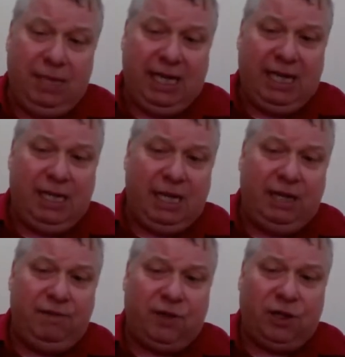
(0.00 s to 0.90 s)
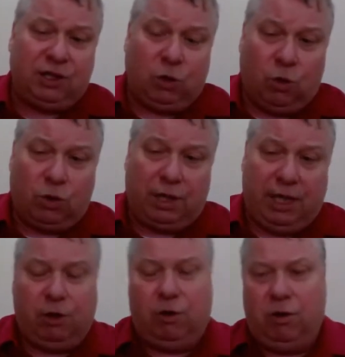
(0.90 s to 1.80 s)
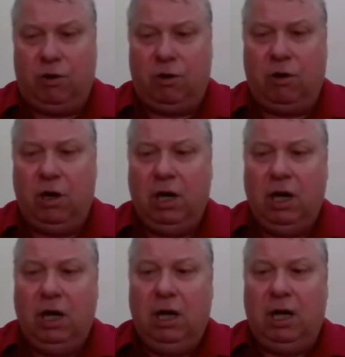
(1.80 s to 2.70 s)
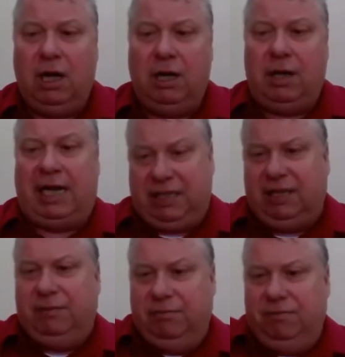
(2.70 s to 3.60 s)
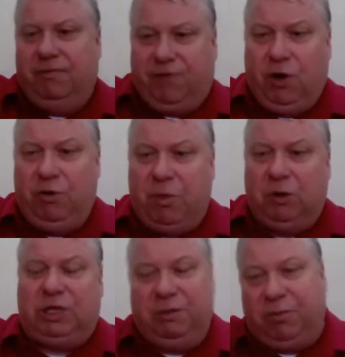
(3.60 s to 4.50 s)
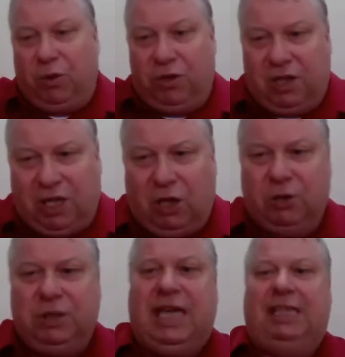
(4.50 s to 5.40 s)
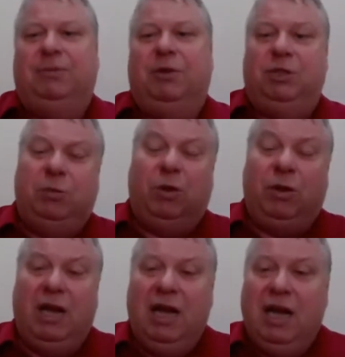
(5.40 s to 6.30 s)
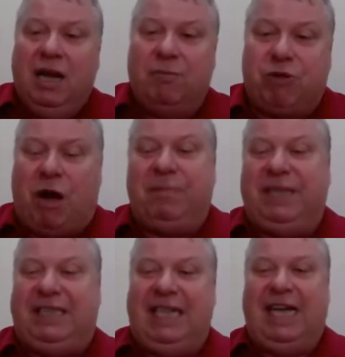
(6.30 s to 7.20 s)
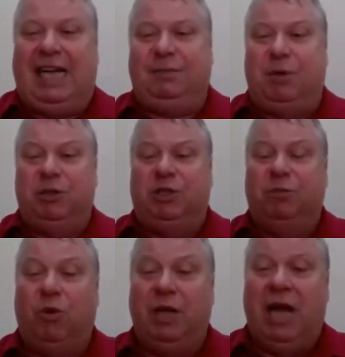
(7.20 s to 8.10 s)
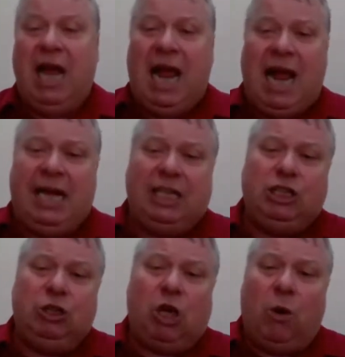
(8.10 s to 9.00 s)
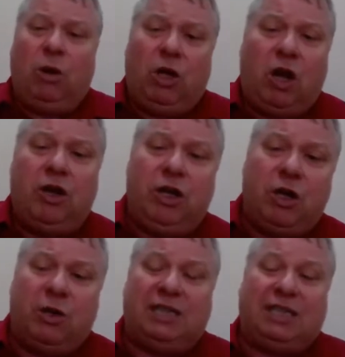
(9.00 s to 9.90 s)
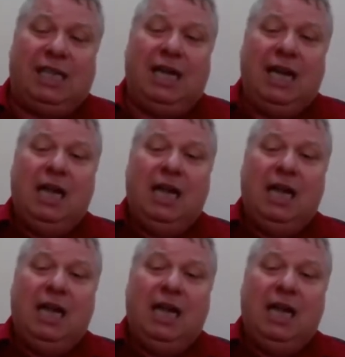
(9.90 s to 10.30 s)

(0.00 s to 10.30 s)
in verse order here, or actually, food most important, clothes next most important, property next most important. And as you go along, you notice that